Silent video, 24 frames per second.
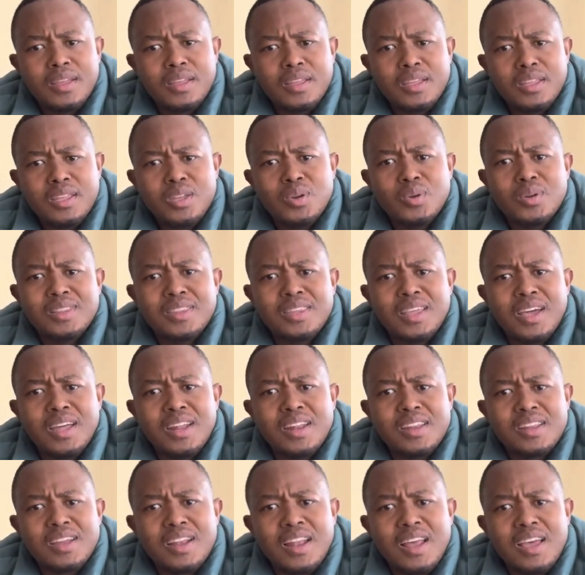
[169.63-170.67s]
you will then
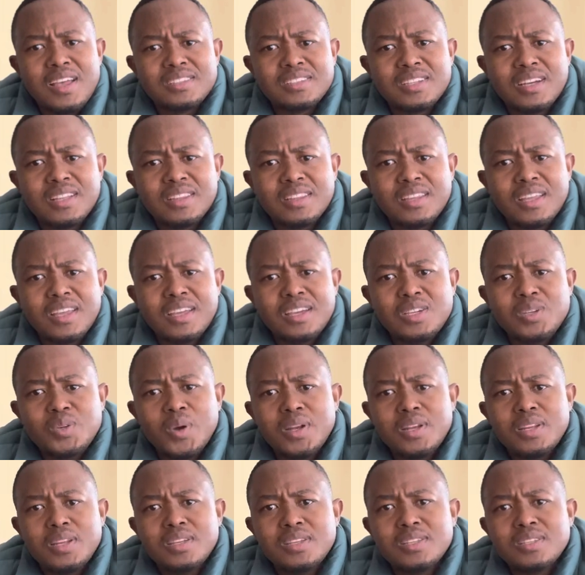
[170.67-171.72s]
realize that
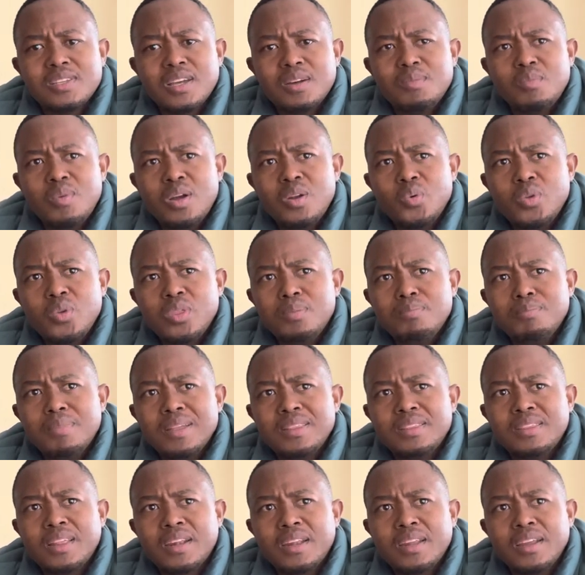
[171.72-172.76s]
actually someone with
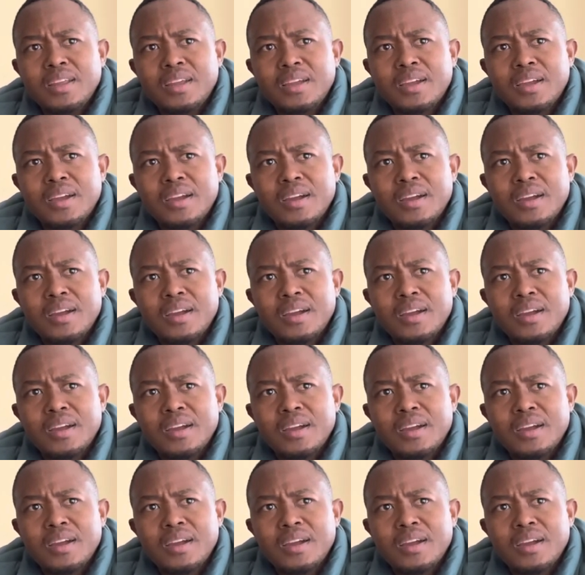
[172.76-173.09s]
matric